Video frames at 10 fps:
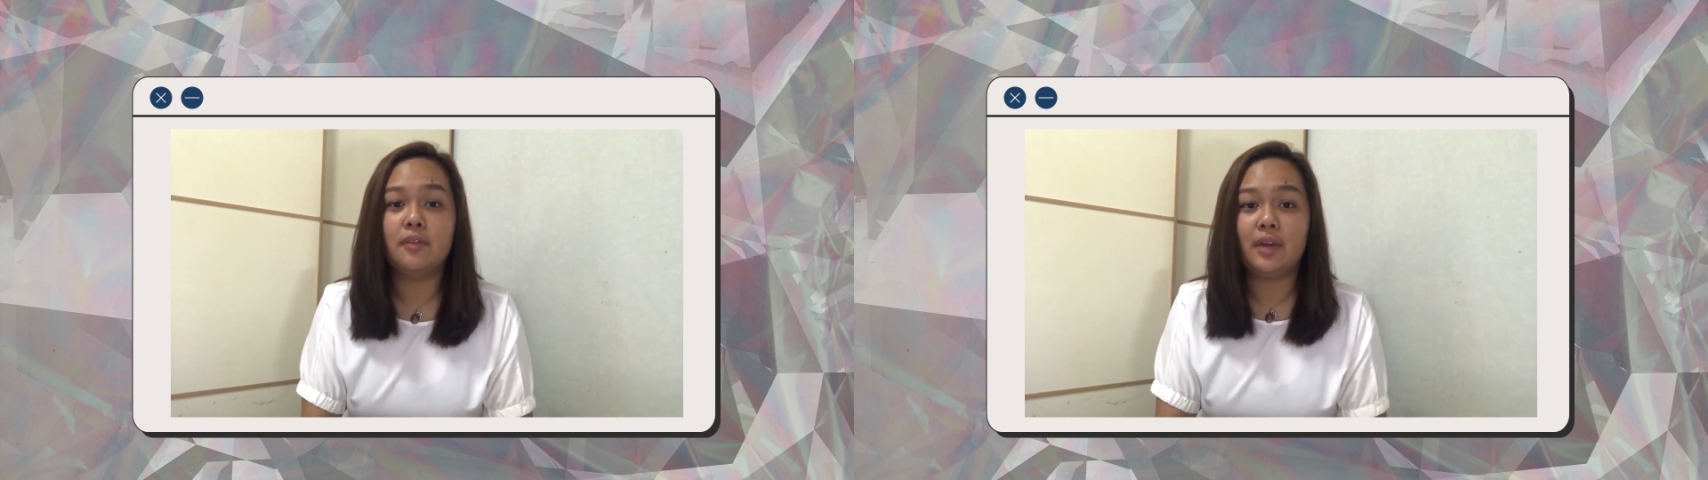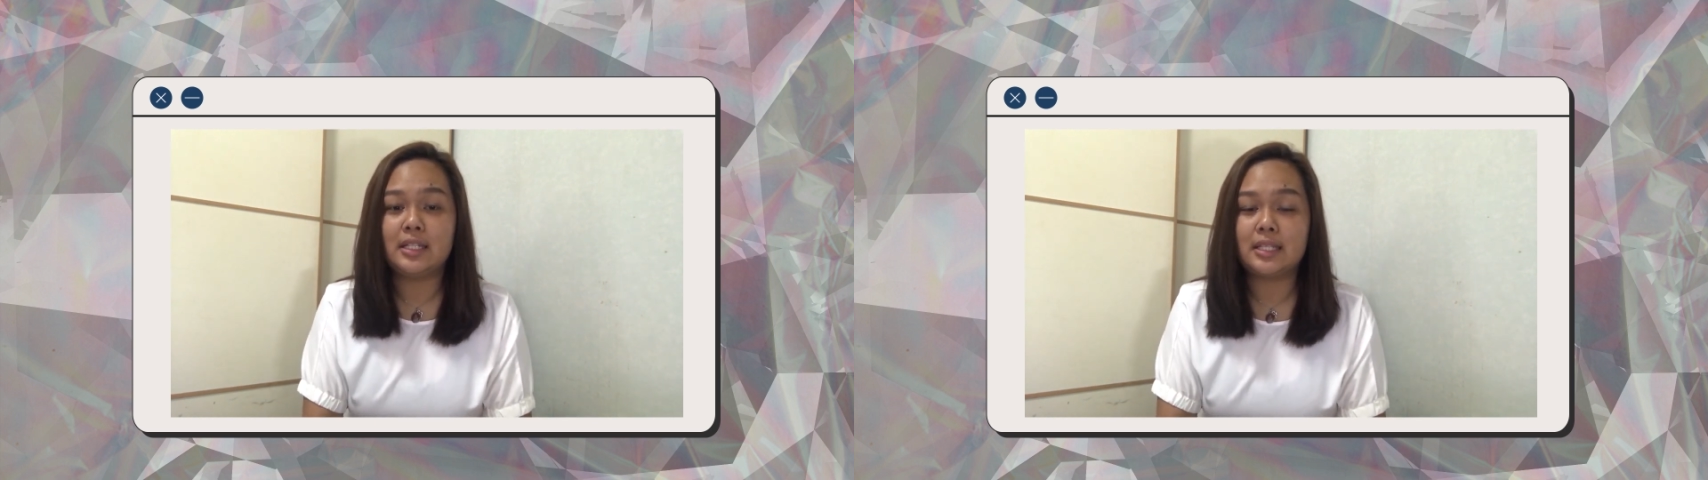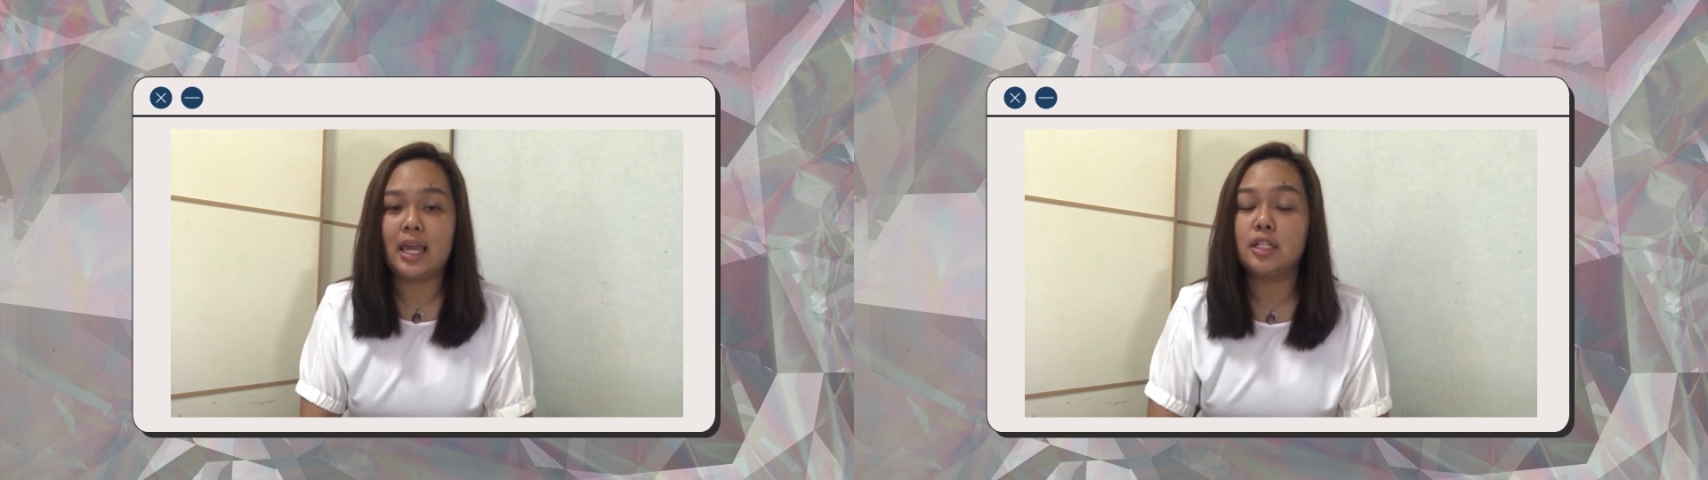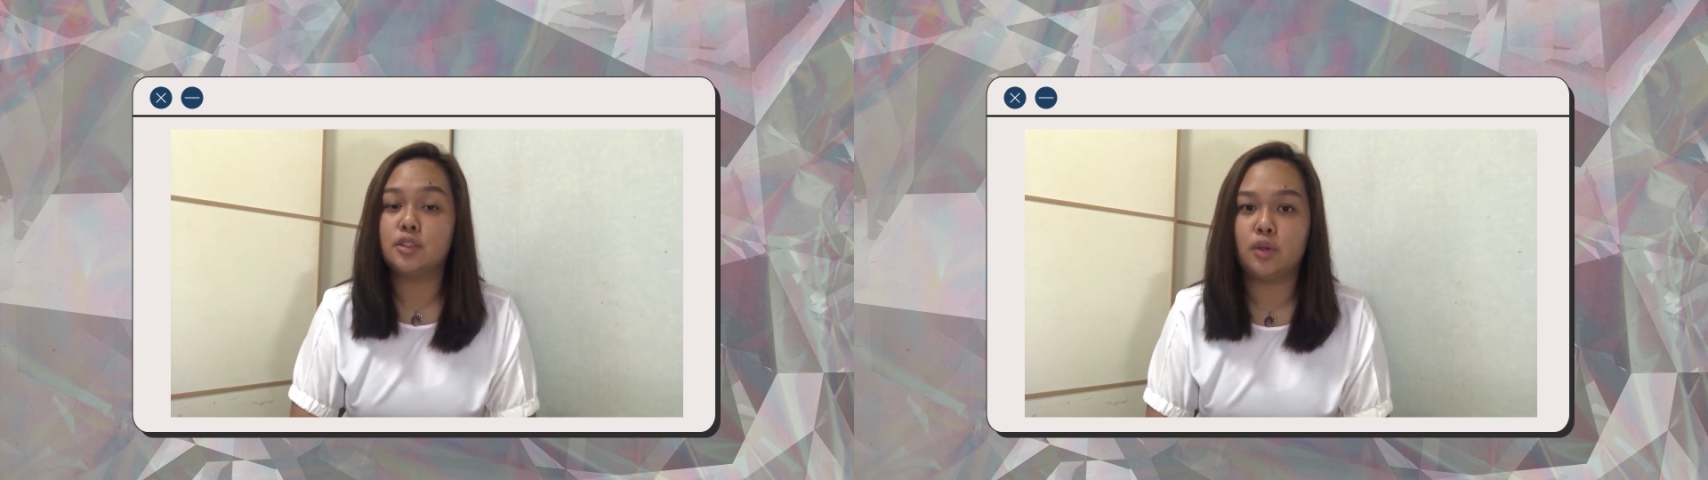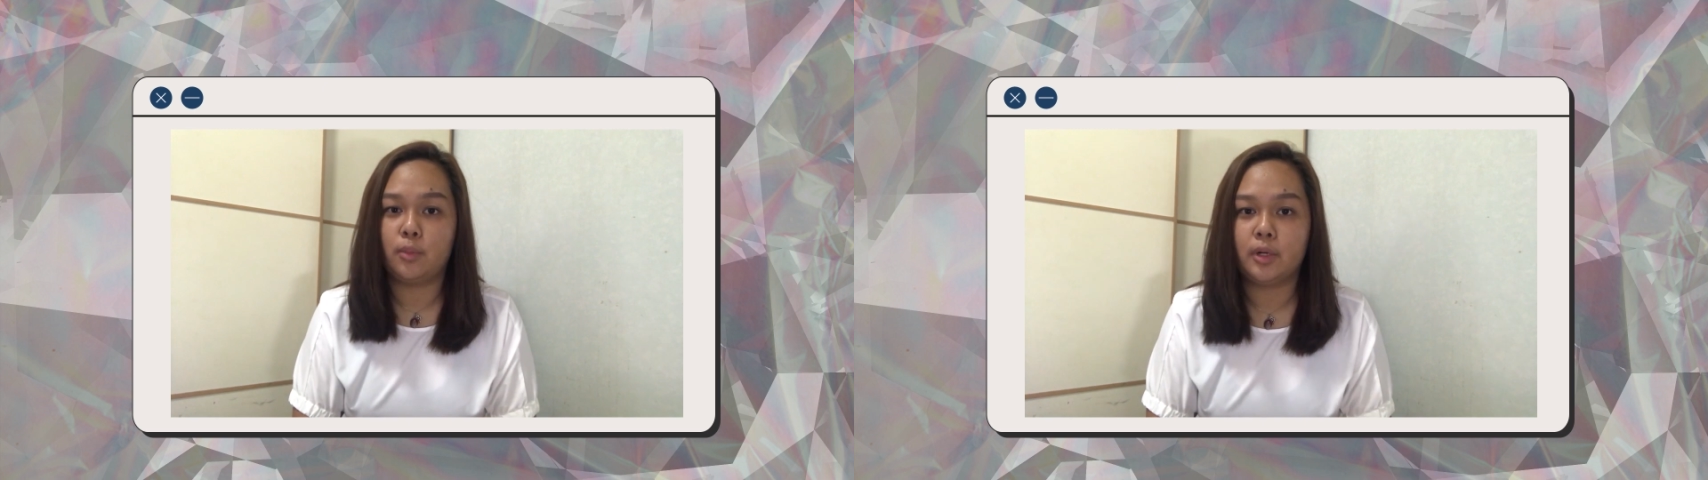events, and
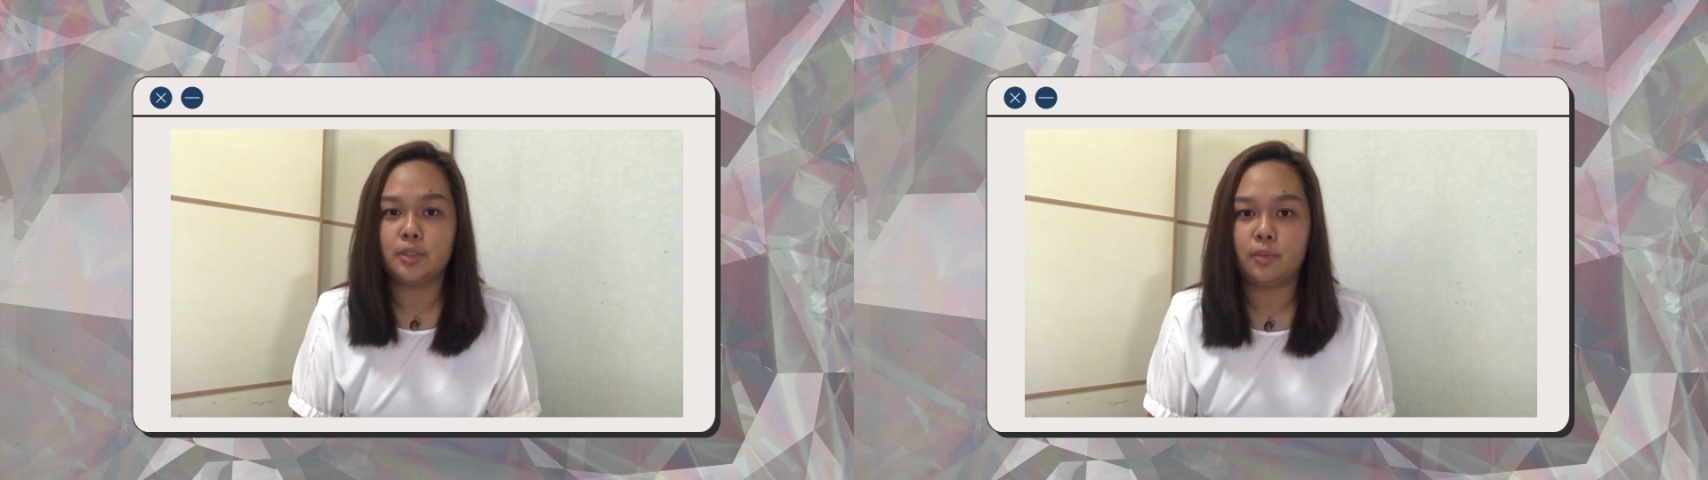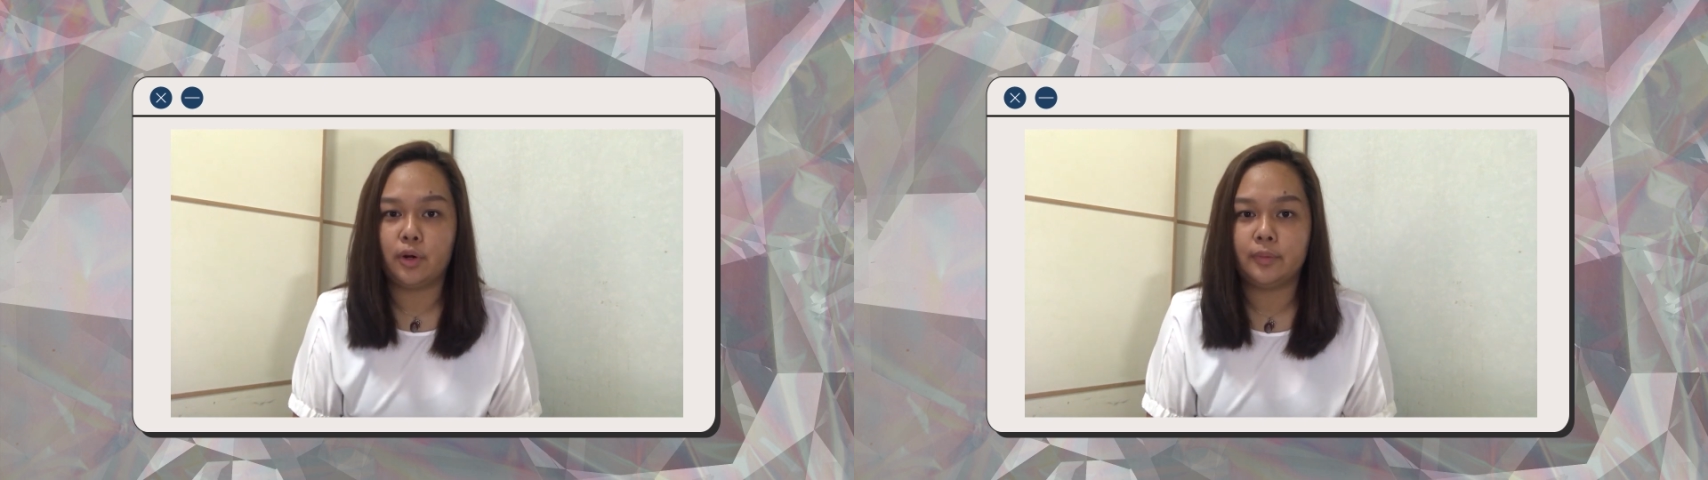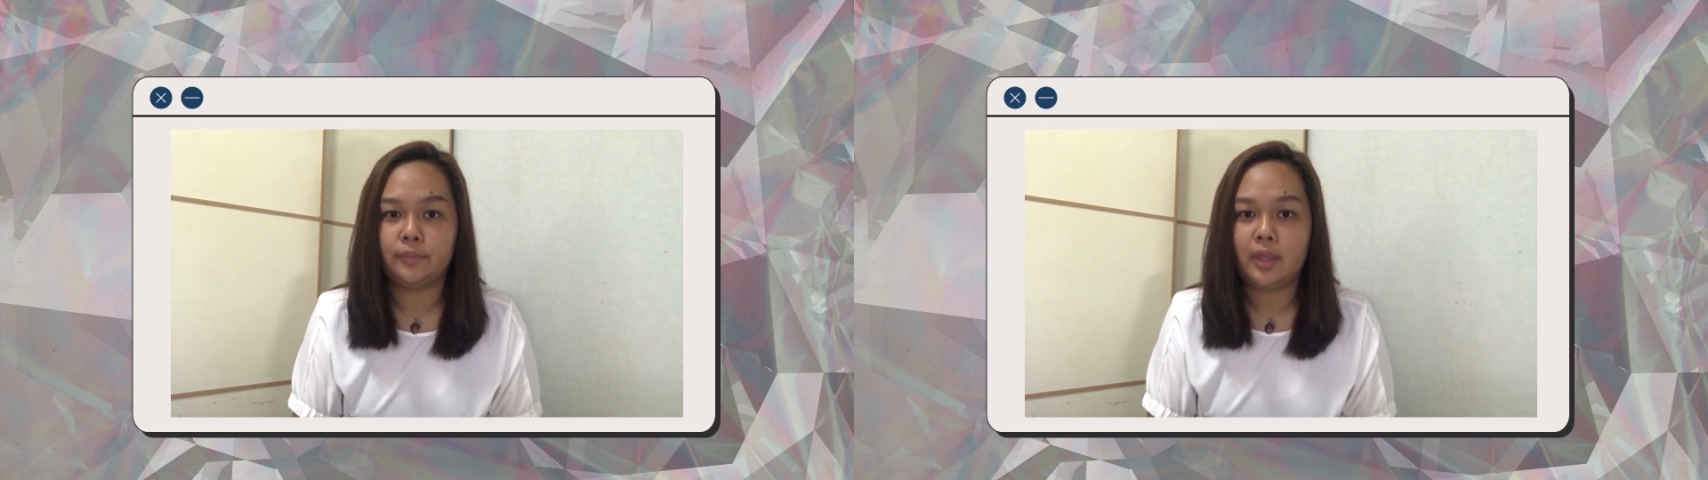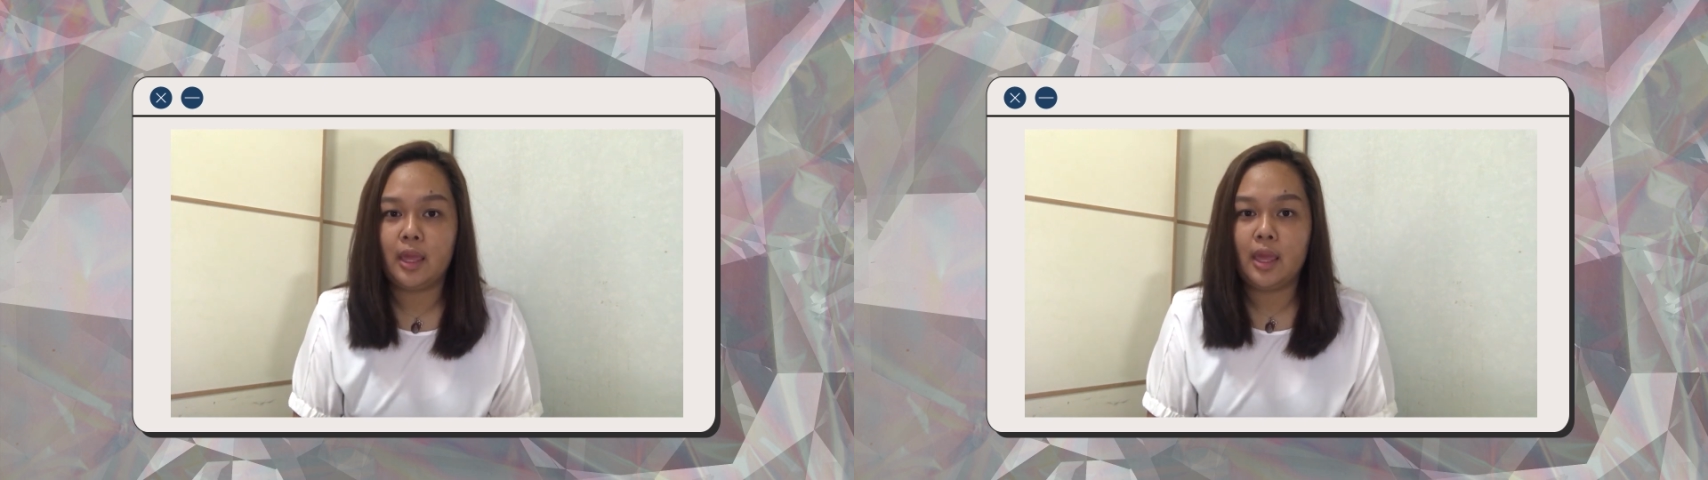so much more.